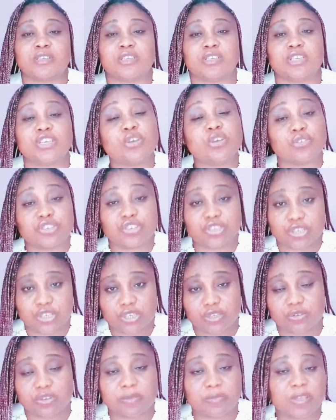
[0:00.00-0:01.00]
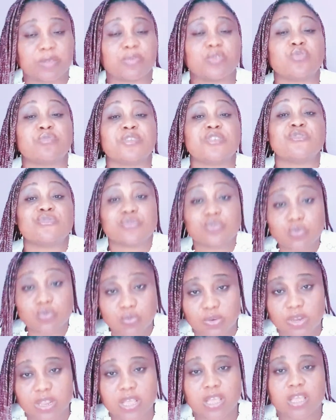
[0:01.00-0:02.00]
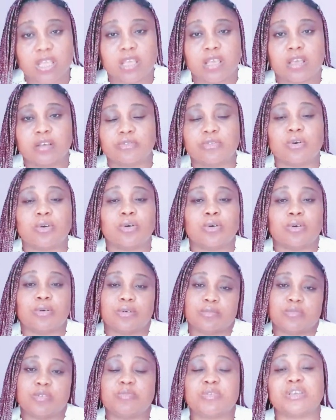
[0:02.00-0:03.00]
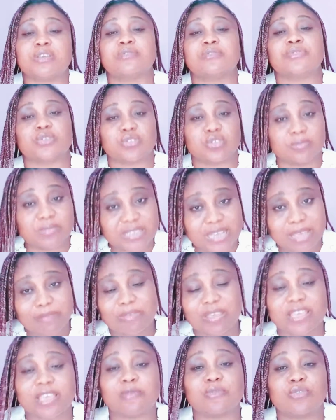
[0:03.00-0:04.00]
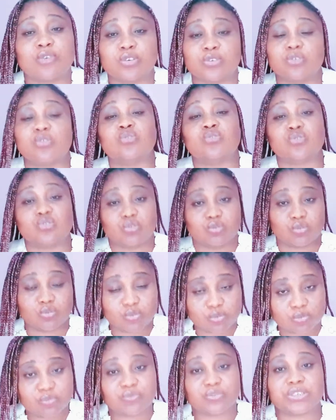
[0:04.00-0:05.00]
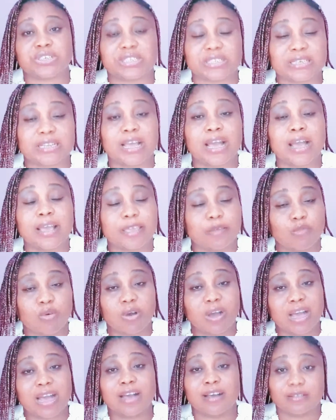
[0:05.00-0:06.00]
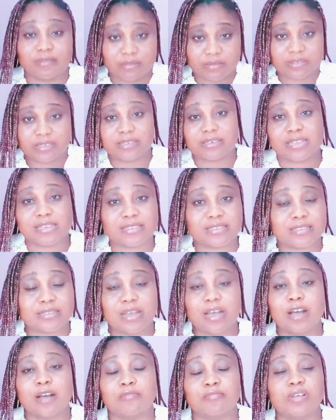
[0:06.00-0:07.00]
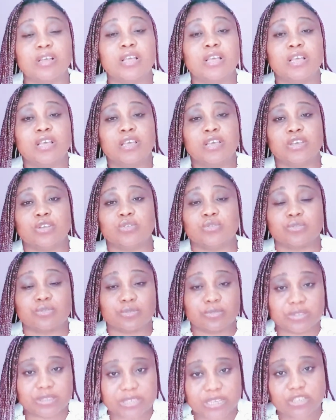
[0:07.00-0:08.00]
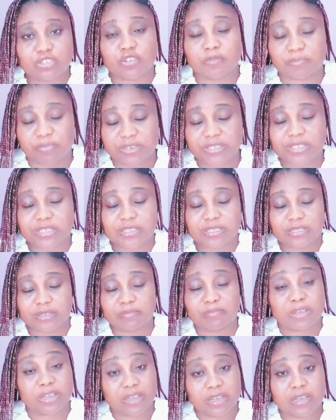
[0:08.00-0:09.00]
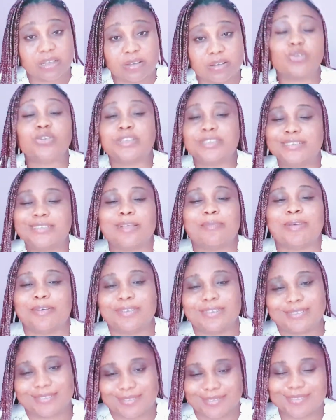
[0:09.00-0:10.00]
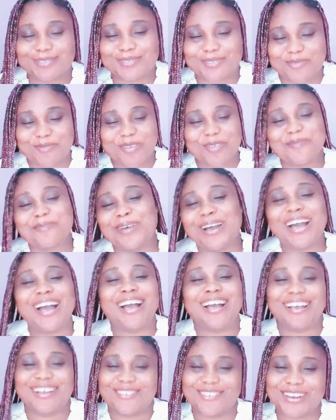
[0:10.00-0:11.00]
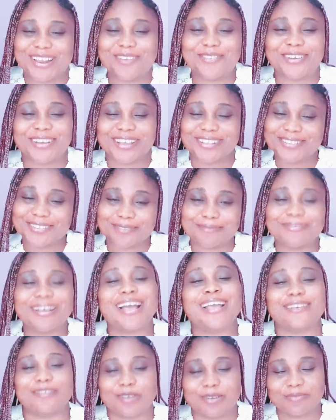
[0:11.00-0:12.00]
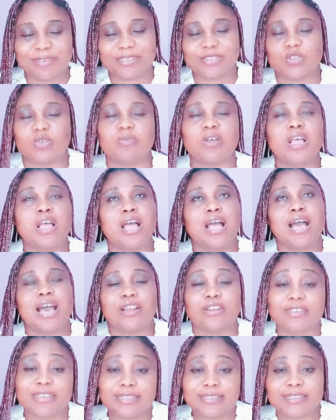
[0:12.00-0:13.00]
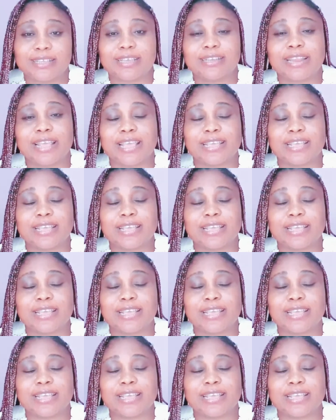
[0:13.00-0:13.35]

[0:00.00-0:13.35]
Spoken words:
he or she or the baby will be full for maybe for some time again before you continue feeding him or her on the next stage of breast milk. This time I always remember. When I forget some, I remember some. Another thing